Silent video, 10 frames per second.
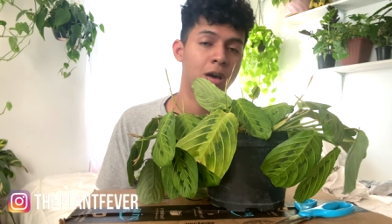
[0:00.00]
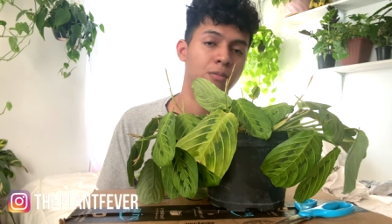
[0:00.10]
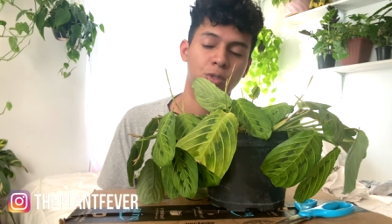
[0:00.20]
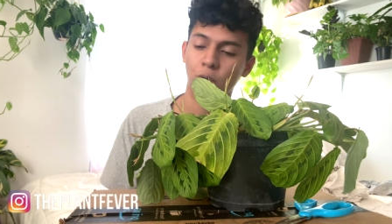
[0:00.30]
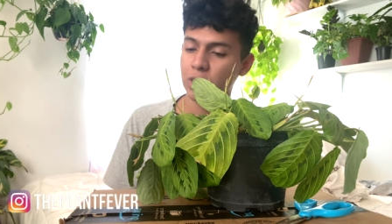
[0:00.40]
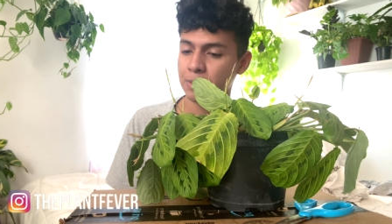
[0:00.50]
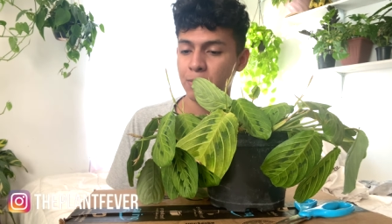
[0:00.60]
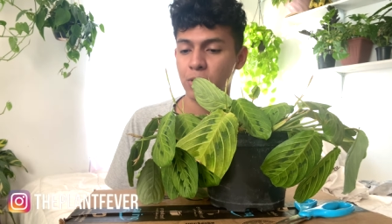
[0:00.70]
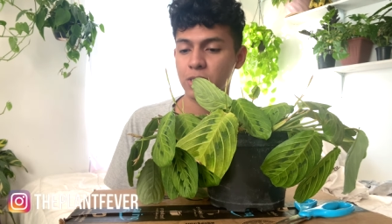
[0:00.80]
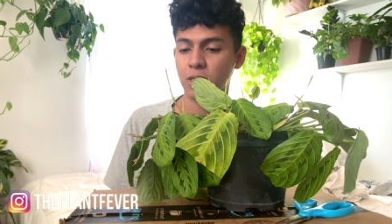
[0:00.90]
I'm still going to be
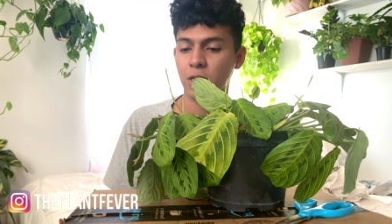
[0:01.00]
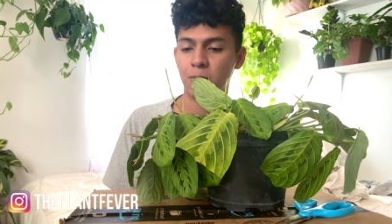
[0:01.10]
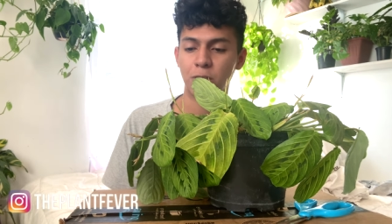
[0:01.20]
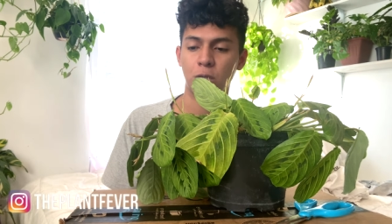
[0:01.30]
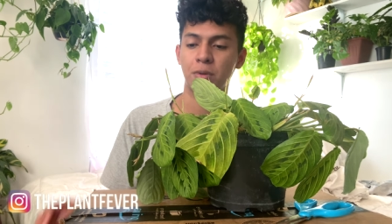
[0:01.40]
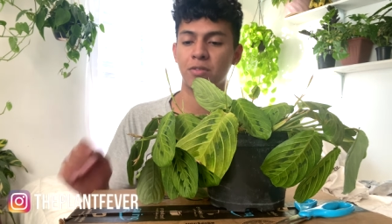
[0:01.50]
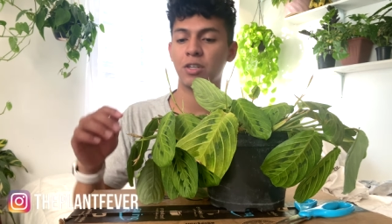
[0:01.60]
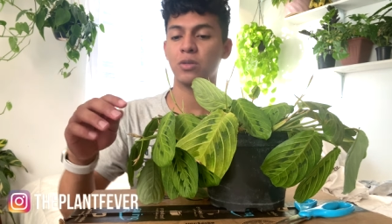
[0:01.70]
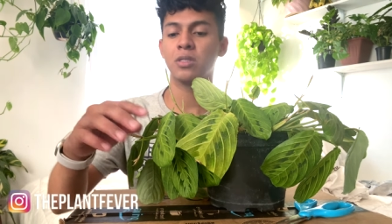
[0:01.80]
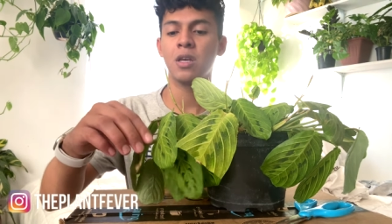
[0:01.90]
posting a lot of plant shopping
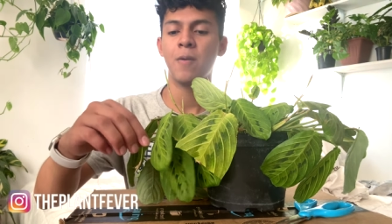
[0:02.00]
videos,